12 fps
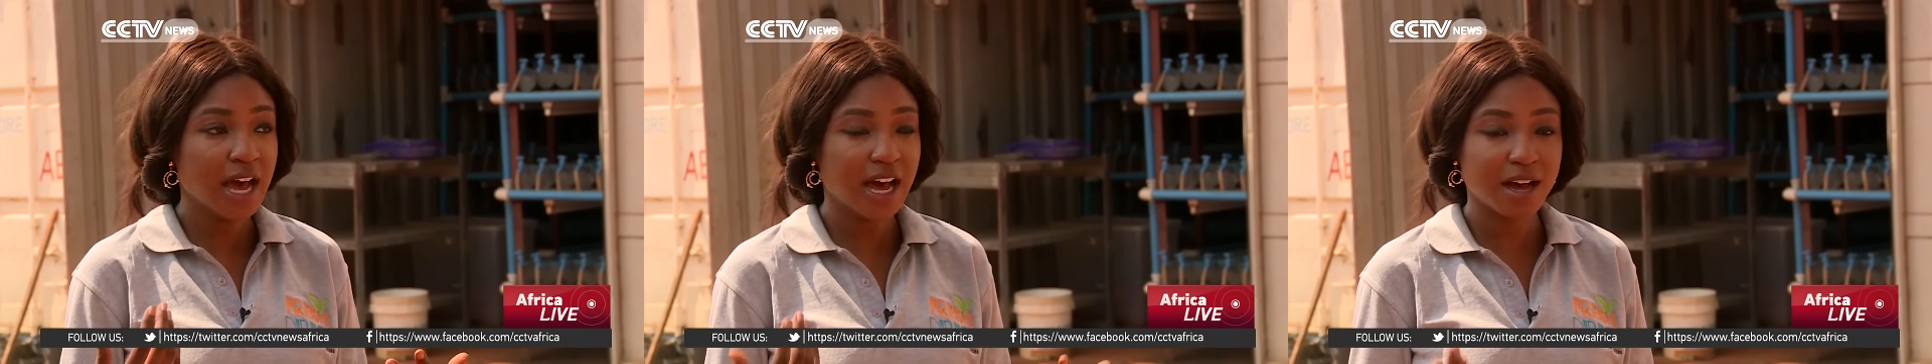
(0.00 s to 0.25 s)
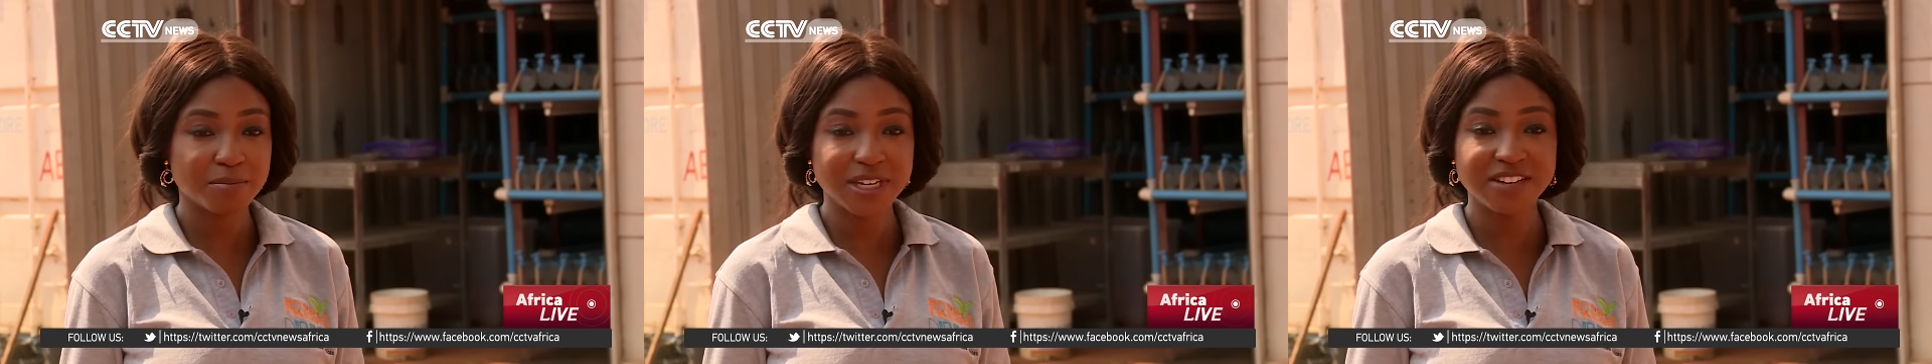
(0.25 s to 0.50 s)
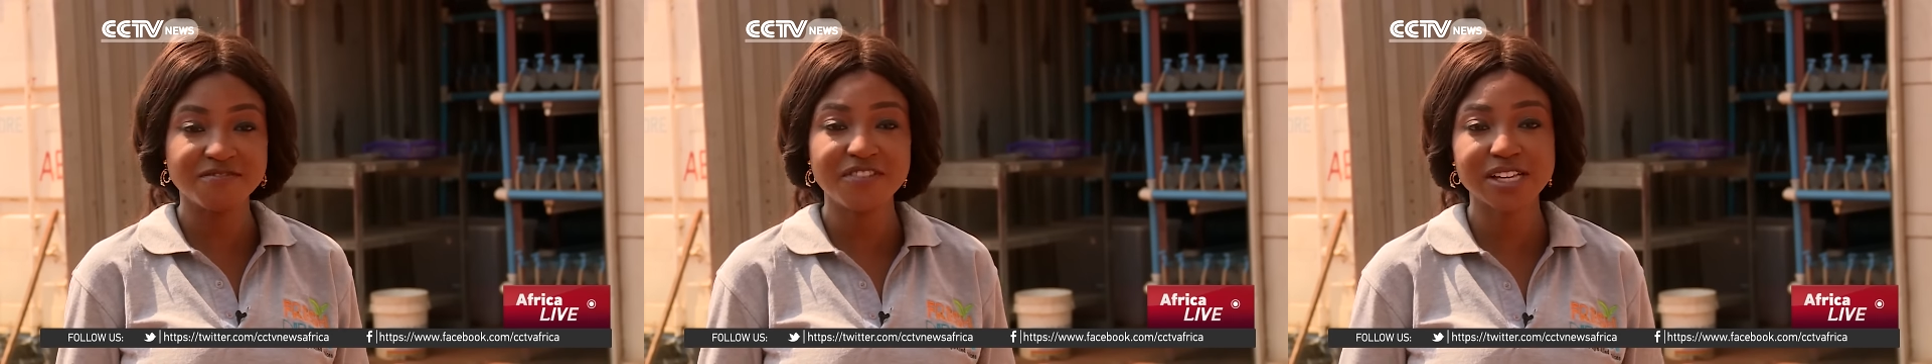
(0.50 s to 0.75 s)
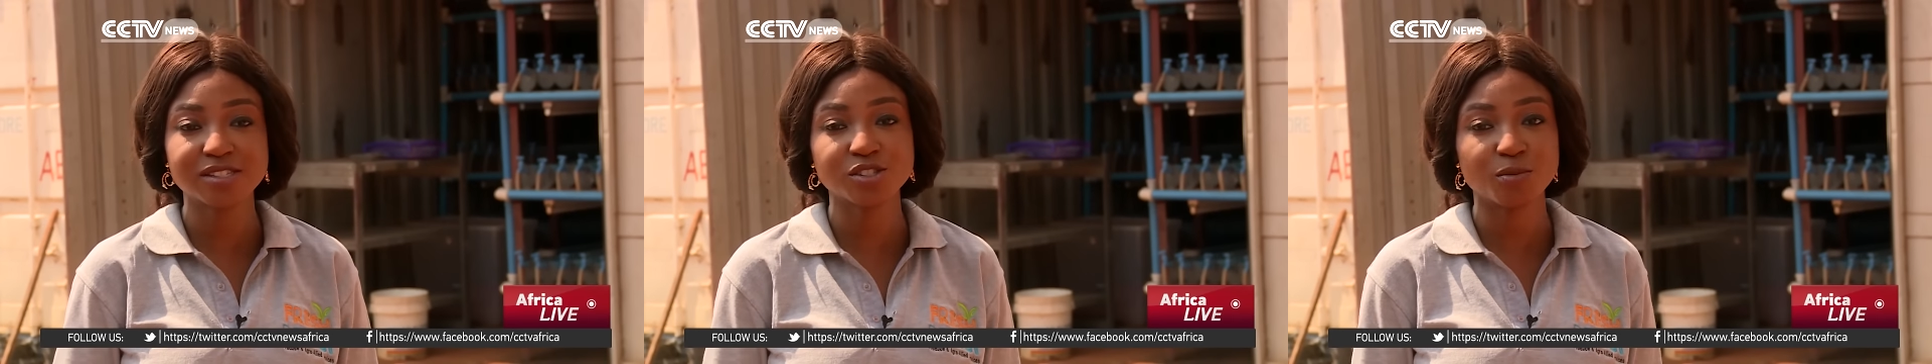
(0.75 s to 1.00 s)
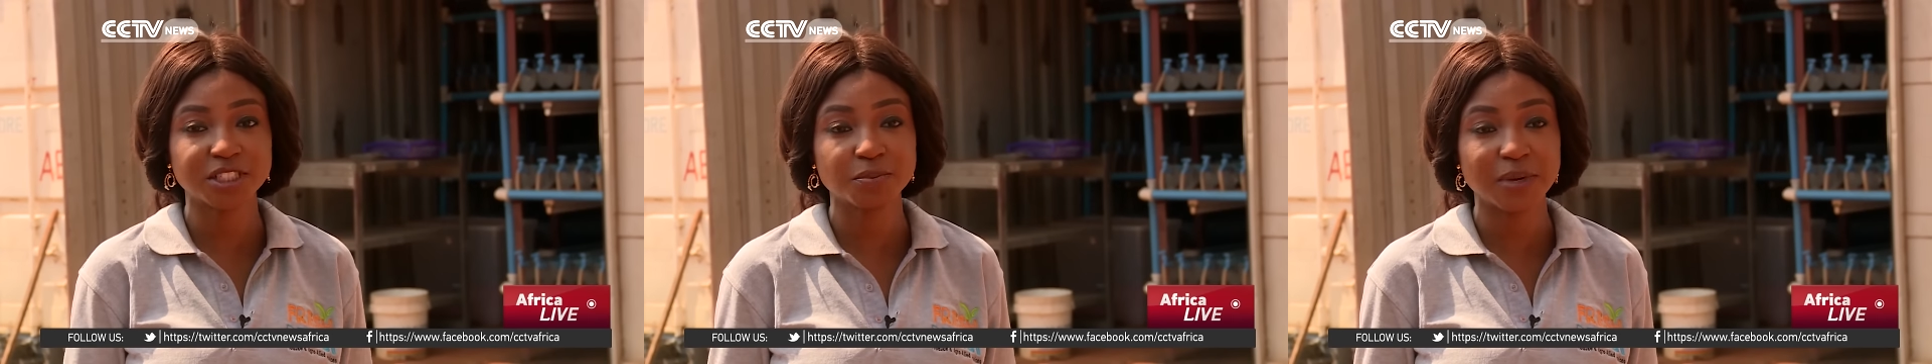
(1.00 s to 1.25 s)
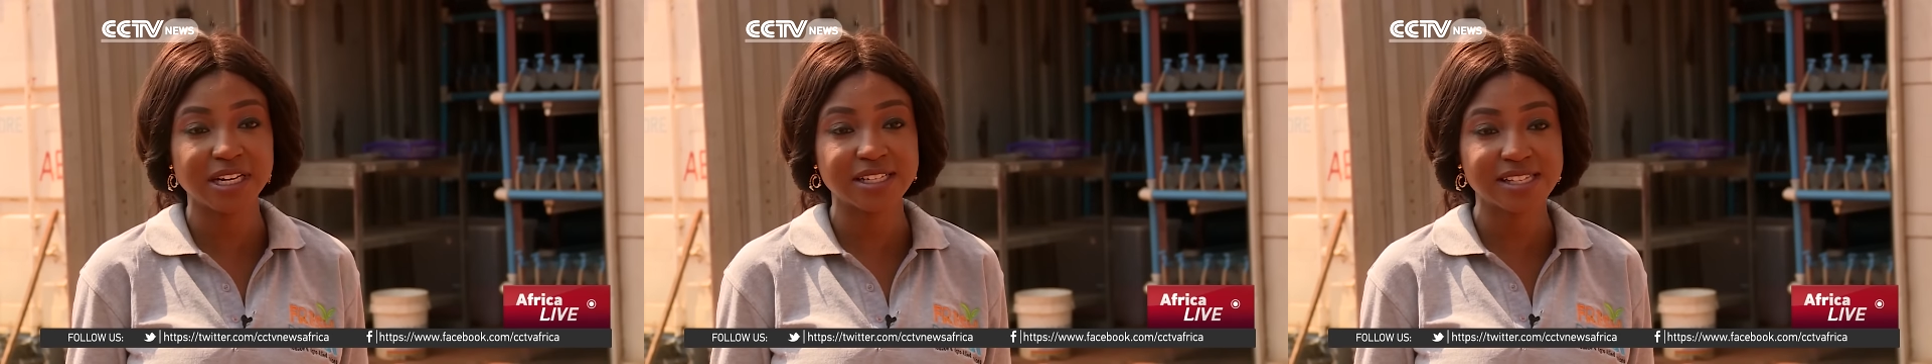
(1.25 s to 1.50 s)
um, invest so much
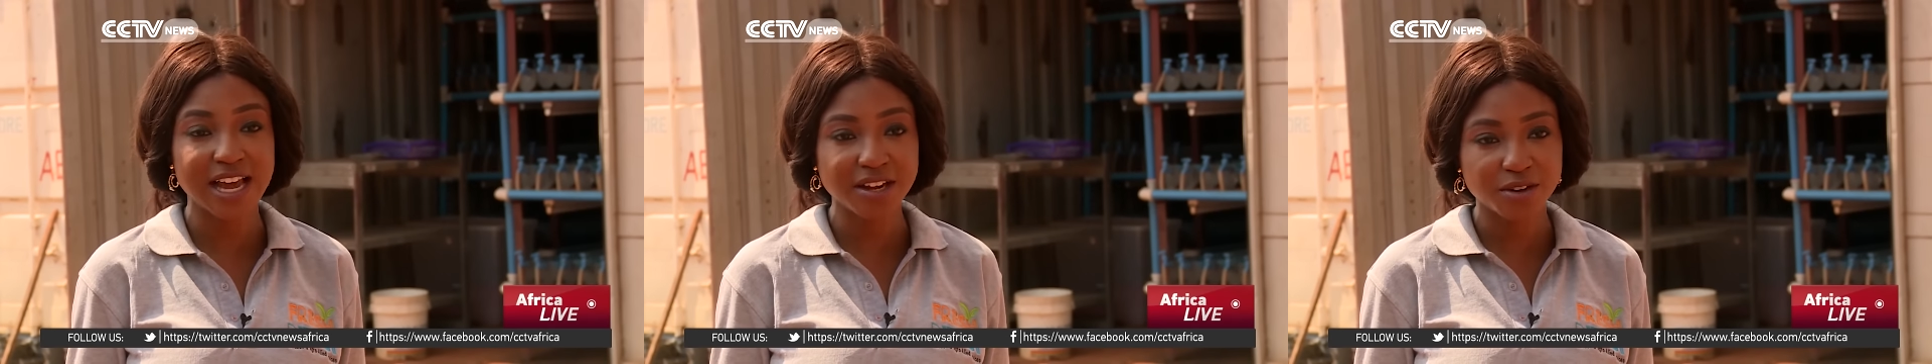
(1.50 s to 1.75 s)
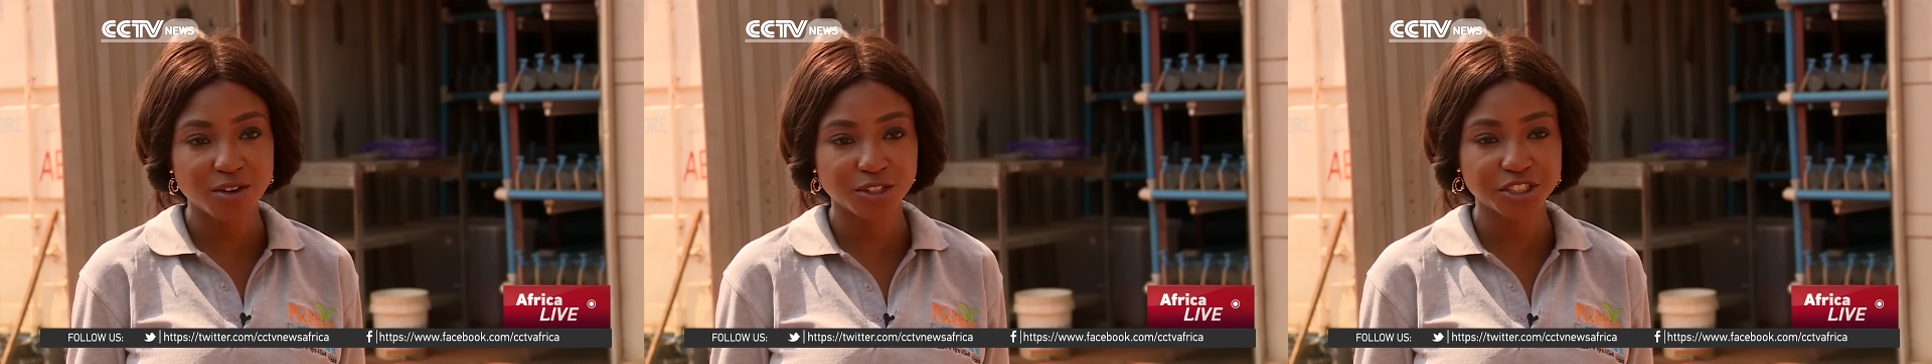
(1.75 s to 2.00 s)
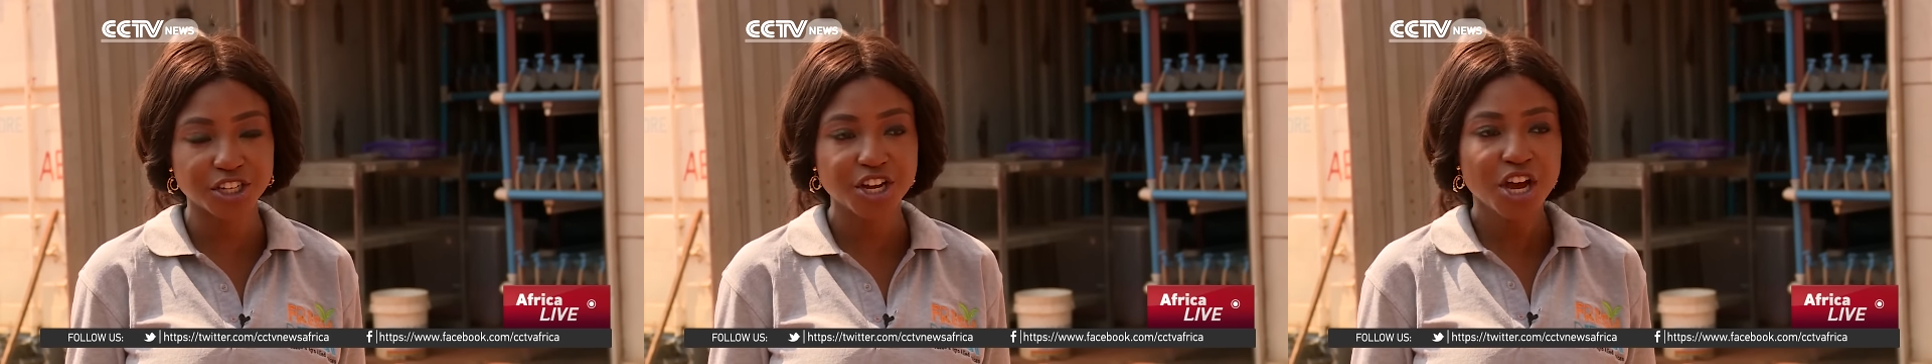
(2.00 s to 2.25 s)
money into agriculture,